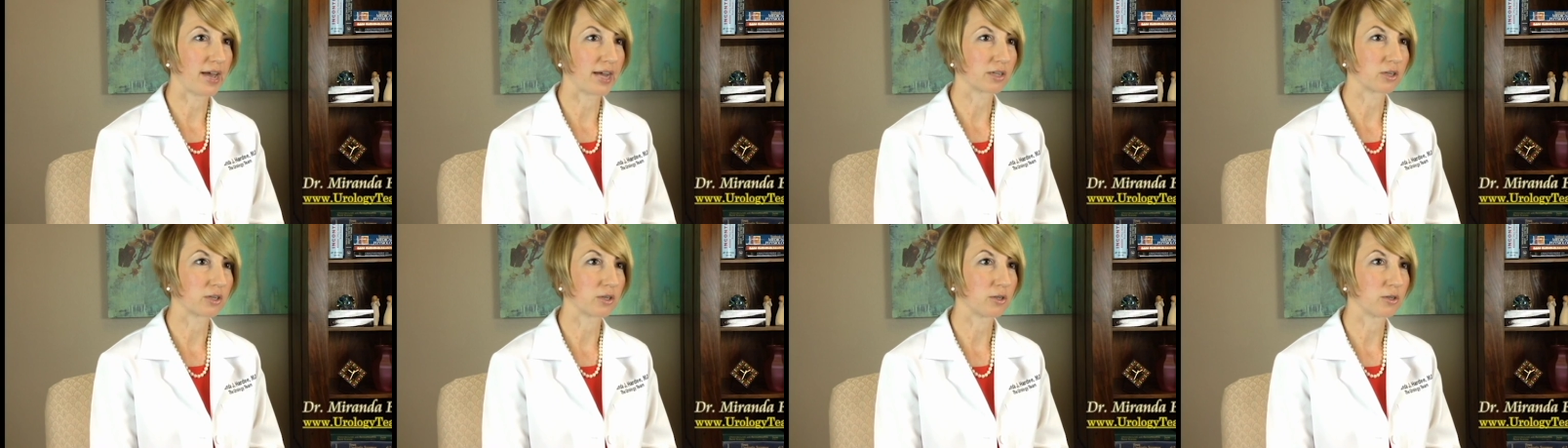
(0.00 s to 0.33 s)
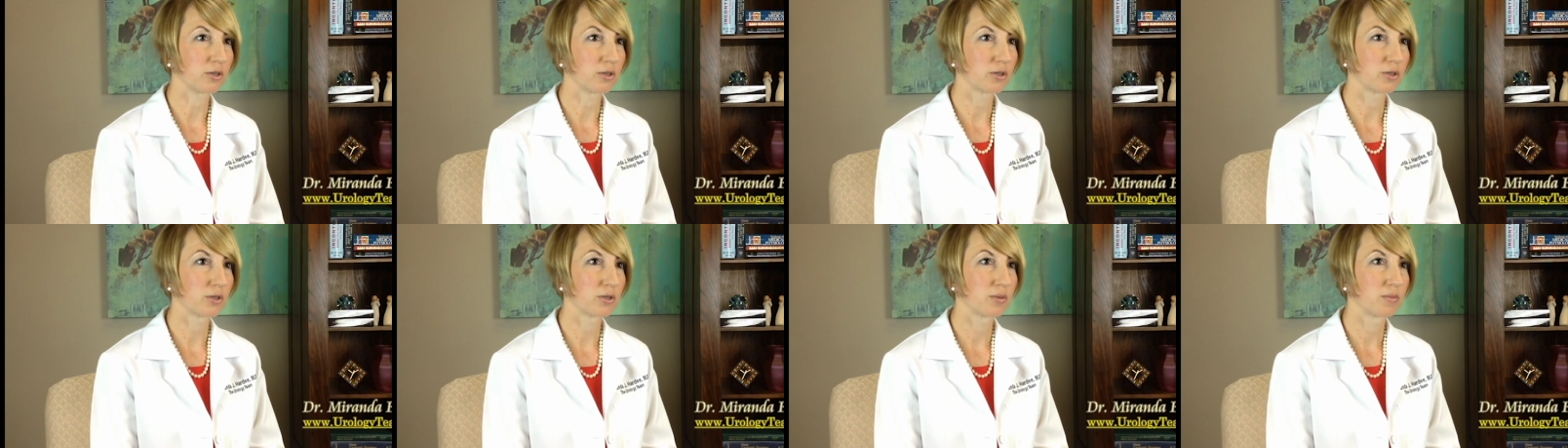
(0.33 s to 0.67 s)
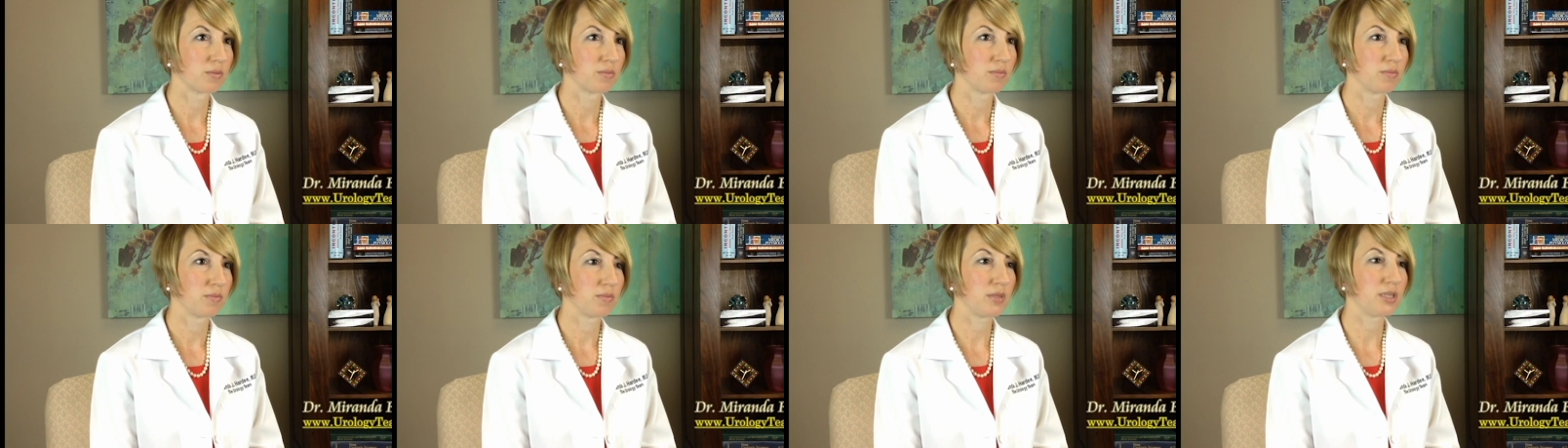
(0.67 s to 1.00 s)
factors.
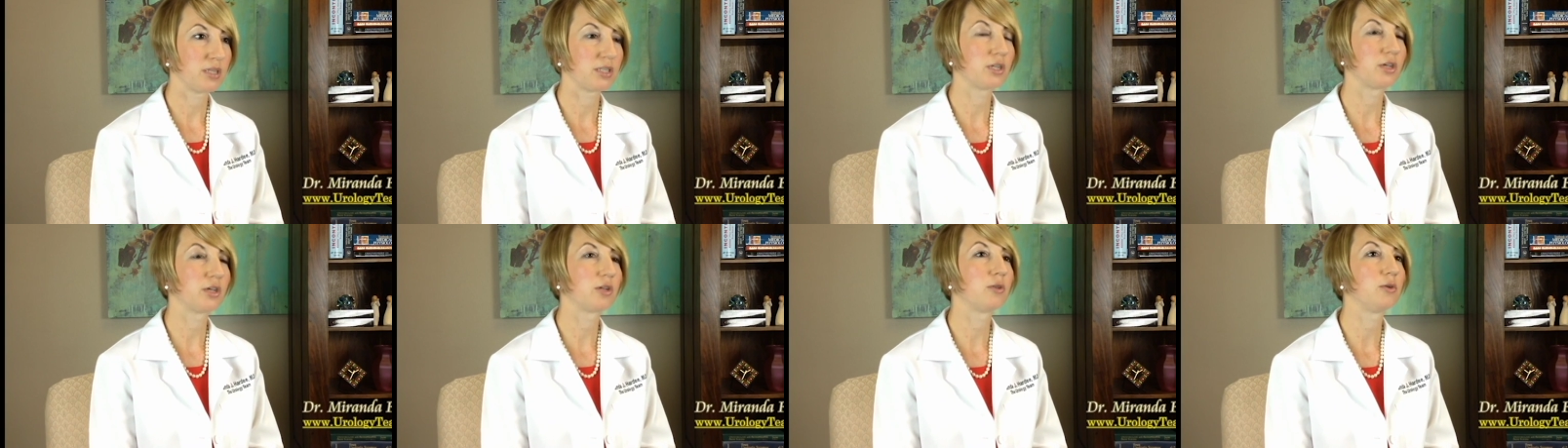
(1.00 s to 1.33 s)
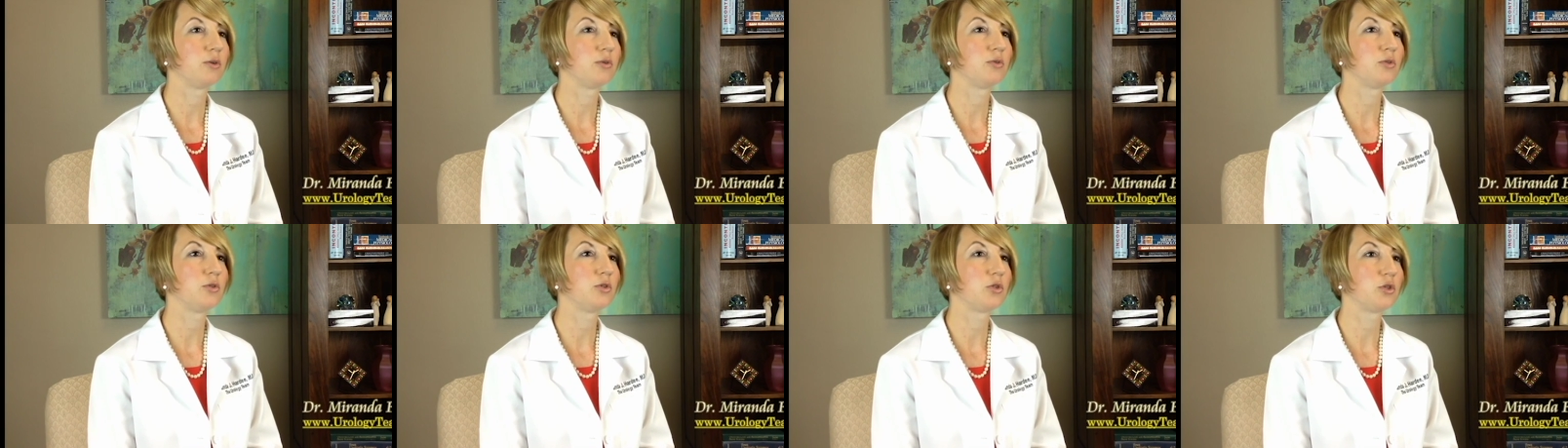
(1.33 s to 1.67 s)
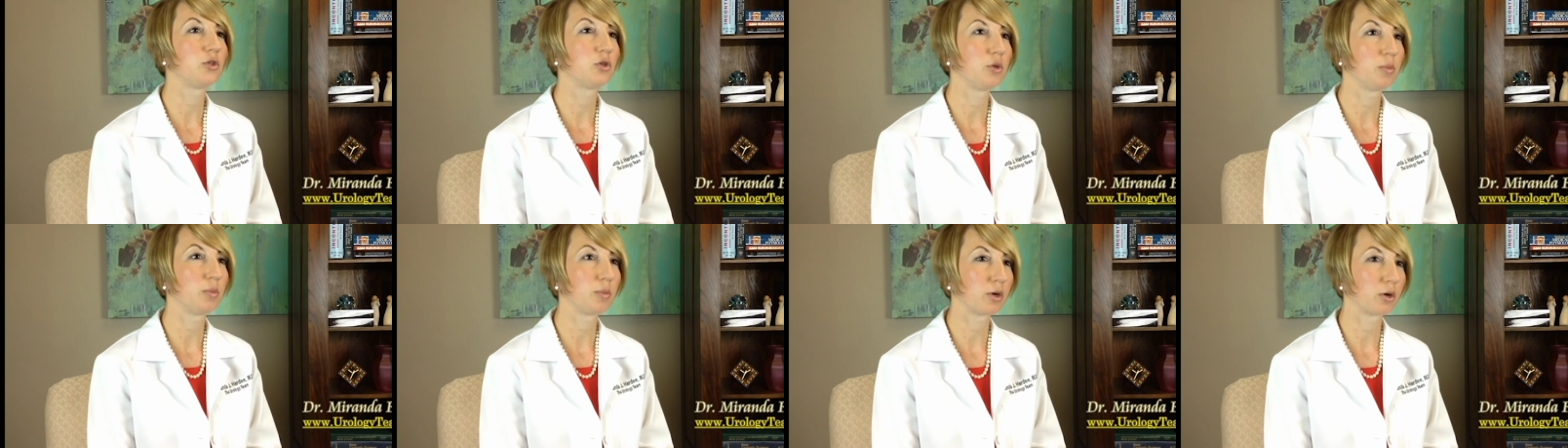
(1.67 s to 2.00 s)
This includes
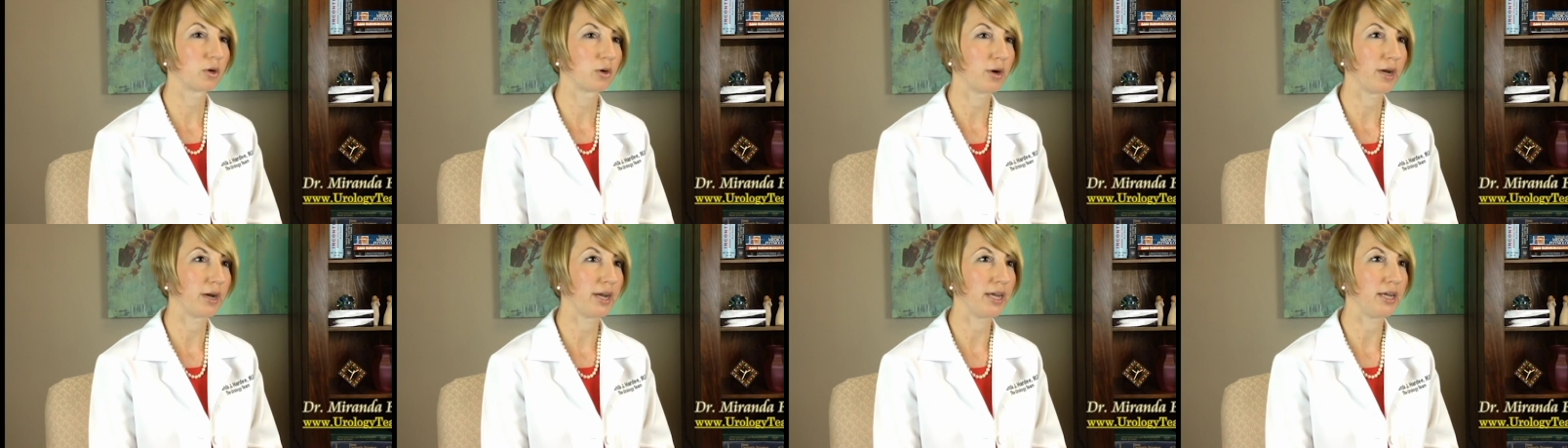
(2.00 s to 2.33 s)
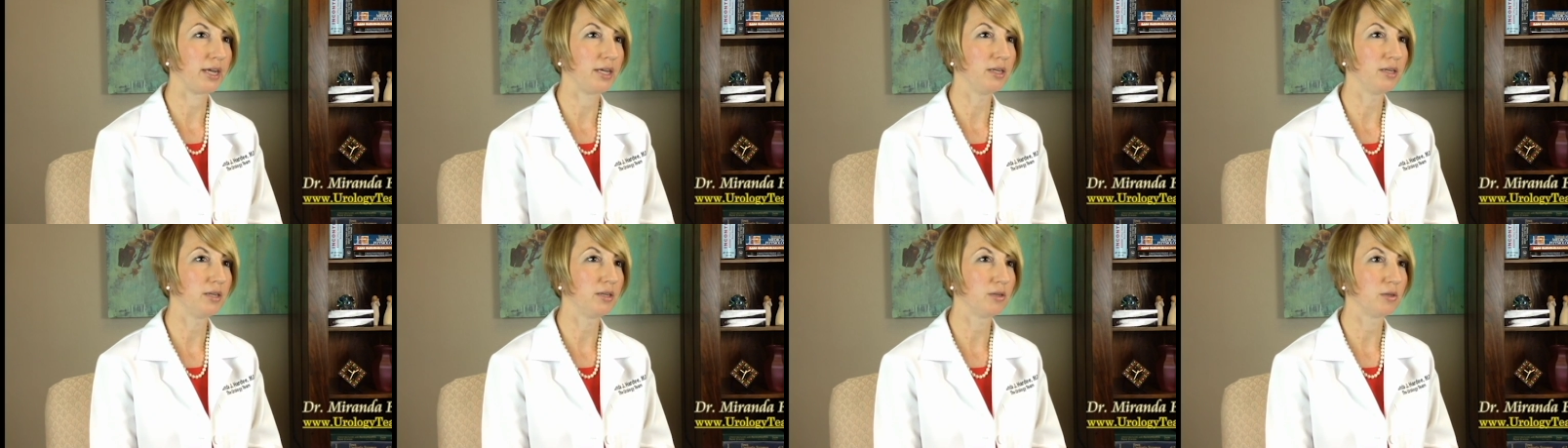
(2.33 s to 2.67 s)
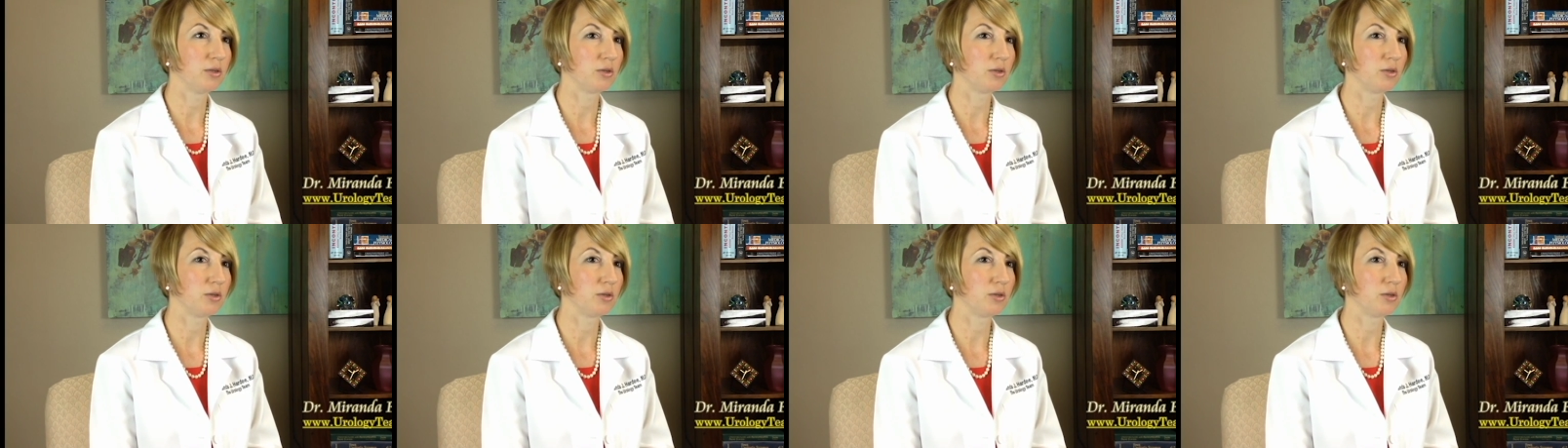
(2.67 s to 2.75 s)
tumor grade,